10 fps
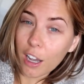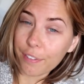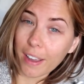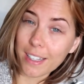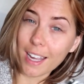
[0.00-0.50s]

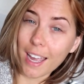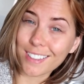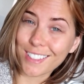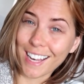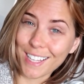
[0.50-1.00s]
I faked
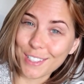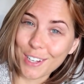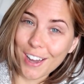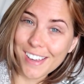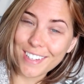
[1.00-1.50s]
tanned last
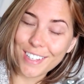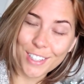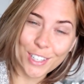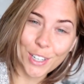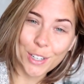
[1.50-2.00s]

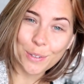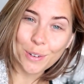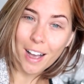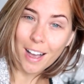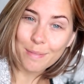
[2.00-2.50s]
night
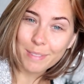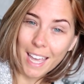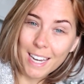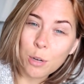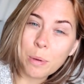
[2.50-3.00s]
to
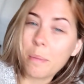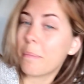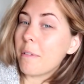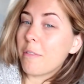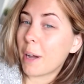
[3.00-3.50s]
get a little
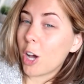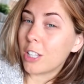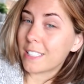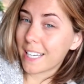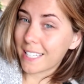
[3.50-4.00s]
bit of my
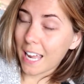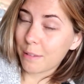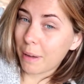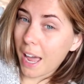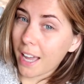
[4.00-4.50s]
holiday
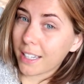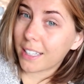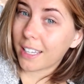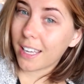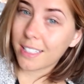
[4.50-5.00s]
tan back
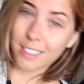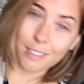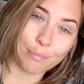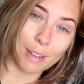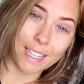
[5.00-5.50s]

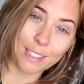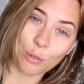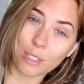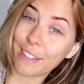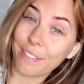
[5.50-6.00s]
because it's
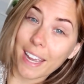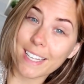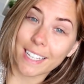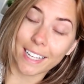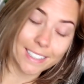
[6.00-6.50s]
already
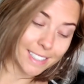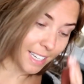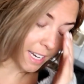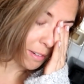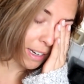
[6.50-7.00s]
fading,
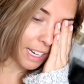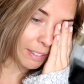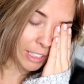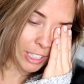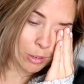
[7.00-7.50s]
so
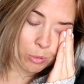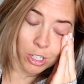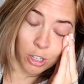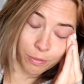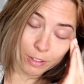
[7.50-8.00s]
I'm gonna go
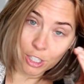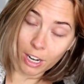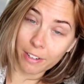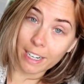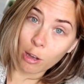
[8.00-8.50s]
wash it off in the
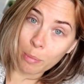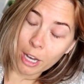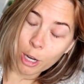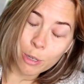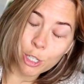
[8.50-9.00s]
shower in a little
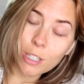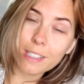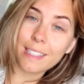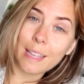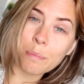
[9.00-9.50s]
bit. I always
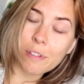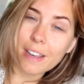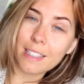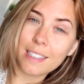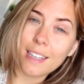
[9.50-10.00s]
use the
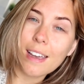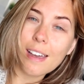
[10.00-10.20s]
Samaritz